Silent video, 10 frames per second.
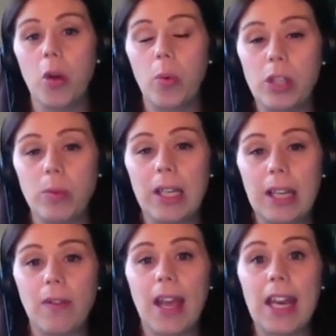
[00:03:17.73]
which would
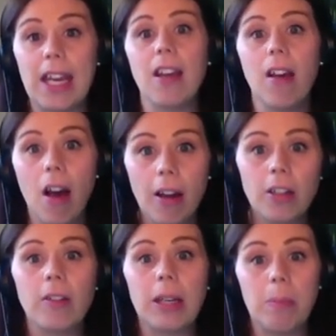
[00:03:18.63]
give any
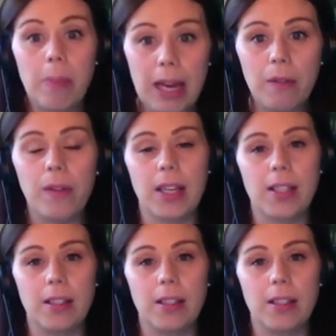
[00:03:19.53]
concrete benefit